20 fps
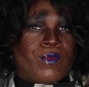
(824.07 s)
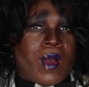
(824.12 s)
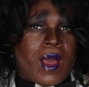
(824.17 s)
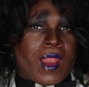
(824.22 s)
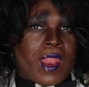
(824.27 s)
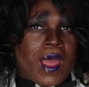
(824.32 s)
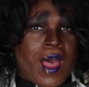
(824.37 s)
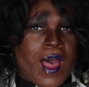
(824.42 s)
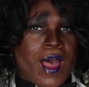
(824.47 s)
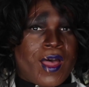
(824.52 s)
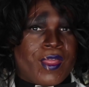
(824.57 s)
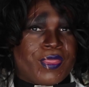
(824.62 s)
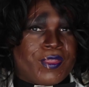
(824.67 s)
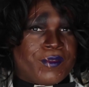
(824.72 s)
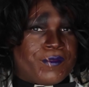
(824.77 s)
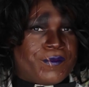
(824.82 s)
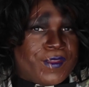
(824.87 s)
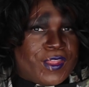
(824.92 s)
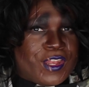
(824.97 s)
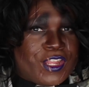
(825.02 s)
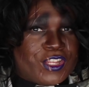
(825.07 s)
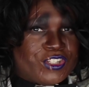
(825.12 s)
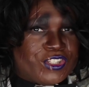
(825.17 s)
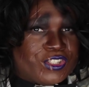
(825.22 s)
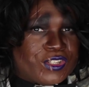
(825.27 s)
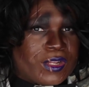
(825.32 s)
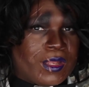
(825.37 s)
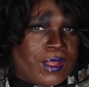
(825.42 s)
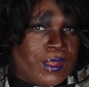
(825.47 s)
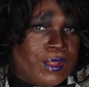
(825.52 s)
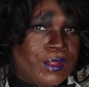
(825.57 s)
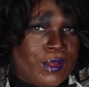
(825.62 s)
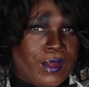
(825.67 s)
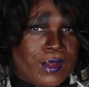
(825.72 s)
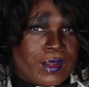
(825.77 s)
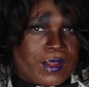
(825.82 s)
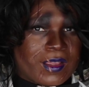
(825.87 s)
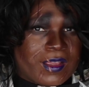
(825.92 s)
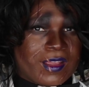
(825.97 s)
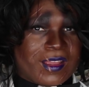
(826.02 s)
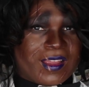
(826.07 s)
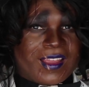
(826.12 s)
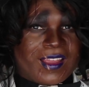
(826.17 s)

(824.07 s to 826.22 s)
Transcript: voila, the finished look.